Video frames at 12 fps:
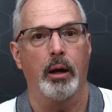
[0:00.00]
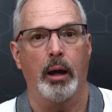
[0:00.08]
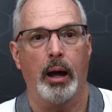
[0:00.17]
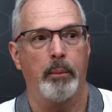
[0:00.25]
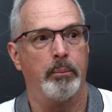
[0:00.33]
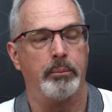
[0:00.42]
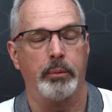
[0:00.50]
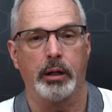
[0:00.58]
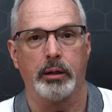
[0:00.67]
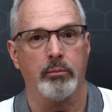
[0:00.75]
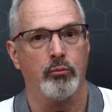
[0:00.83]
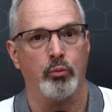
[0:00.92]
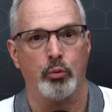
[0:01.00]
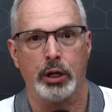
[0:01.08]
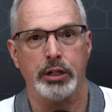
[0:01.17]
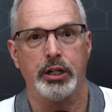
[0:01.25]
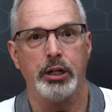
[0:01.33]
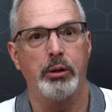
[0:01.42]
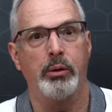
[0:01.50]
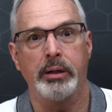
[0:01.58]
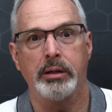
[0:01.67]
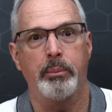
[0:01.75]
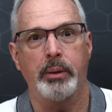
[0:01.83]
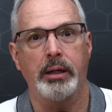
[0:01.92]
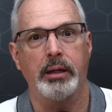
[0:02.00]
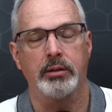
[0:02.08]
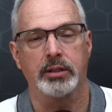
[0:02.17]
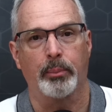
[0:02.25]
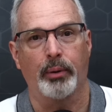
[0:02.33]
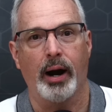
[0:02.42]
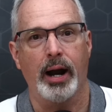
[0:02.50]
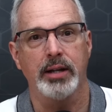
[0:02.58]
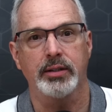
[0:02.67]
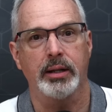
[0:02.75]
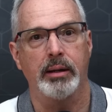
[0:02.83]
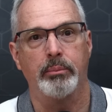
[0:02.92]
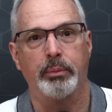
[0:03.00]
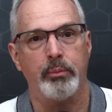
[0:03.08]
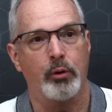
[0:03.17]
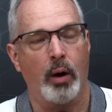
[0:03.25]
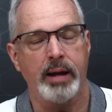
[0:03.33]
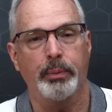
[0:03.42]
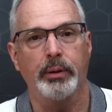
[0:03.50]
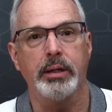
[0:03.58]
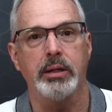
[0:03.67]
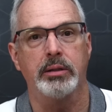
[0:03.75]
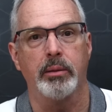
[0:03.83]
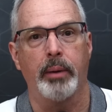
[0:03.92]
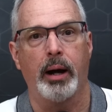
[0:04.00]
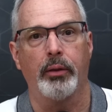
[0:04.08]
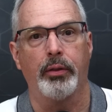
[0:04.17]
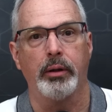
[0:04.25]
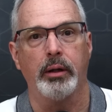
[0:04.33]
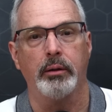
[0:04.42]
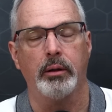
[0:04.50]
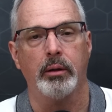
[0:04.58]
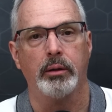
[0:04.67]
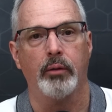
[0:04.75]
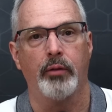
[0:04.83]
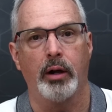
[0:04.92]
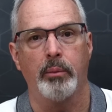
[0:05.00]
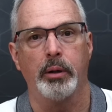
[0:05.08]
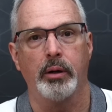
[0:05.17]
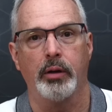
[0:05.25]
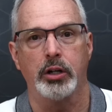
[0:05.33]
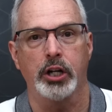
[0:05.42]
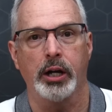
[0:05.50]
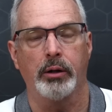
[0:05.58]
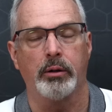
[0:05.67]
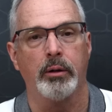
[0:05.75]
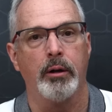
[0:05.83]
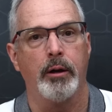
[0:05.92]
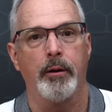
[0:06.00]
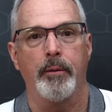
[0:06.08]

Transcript: I'm continuing to be surprised and quite pleased about the development of the channel,